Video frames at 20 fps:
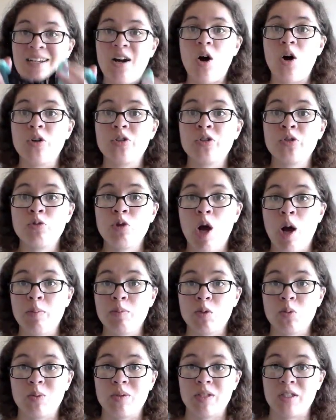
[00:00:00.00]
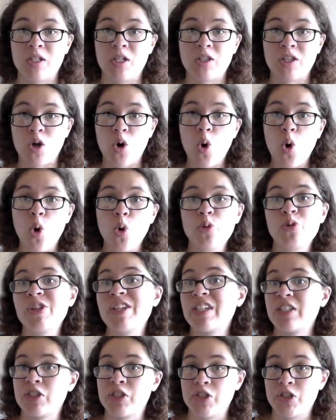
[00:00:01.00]
it also comes with, the whole
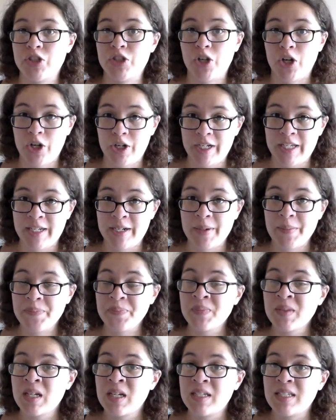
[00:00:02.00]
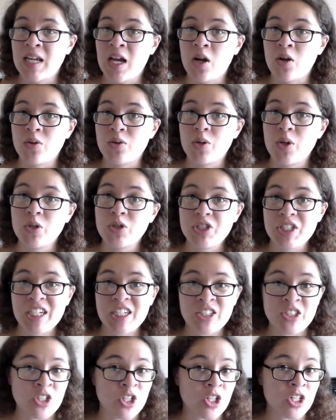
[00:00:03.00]
thing is charted. Now,
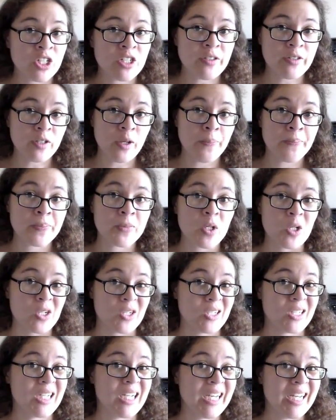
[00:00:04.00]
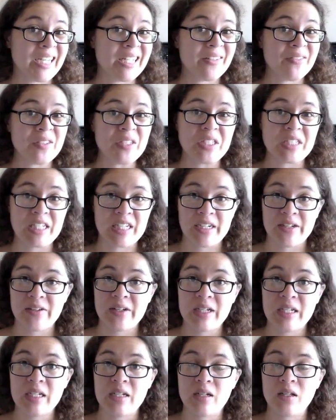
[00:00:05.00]
crochet charts are kind of
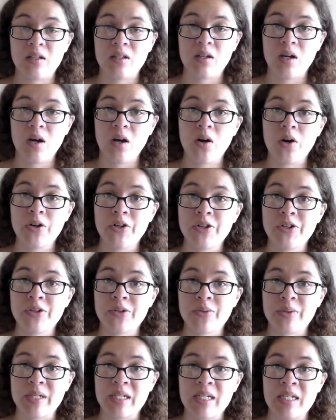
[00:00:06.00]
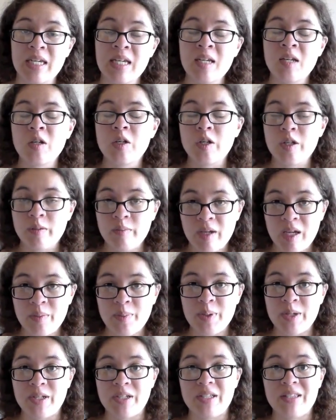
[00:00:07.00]
scary and a lot harder to read, in my
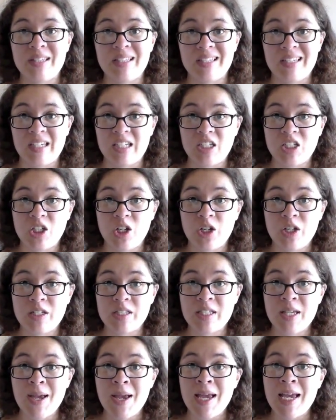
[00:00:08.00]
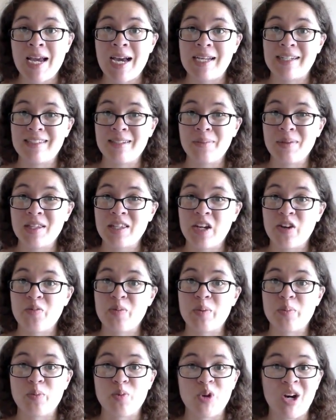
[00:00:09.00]
opinion, than knitting charts, and it's something that I've
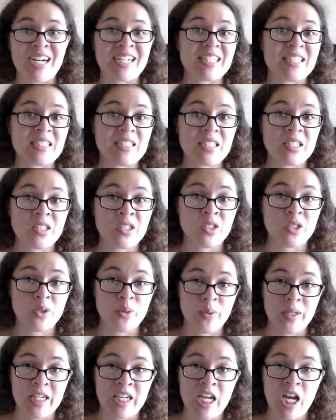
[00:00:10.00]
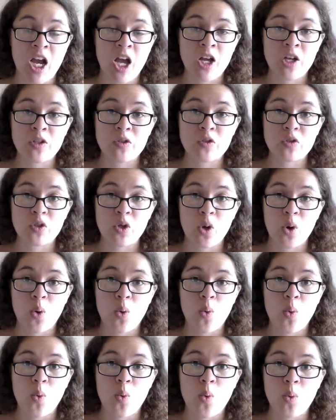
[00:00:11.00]
been practicing doing.
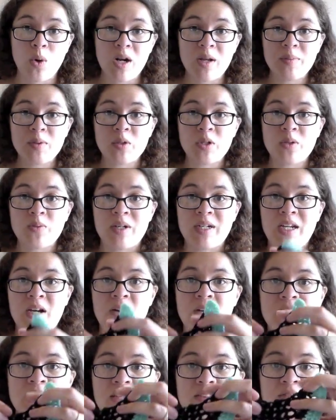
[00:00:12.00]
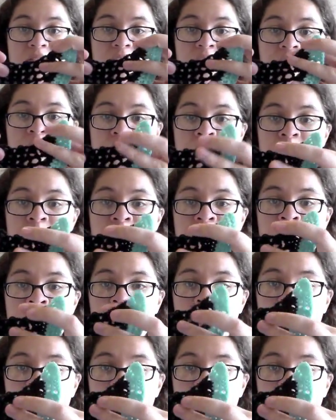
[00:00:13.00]
So what I'm doing right now is I've done